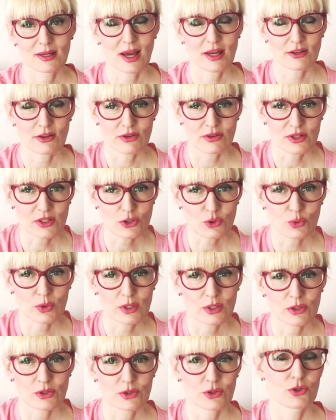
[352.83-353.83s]
neither this
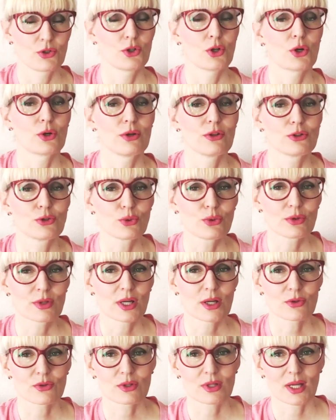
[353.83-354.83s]
winter nor in
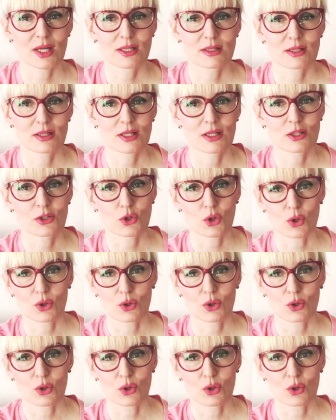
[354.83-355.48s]
2018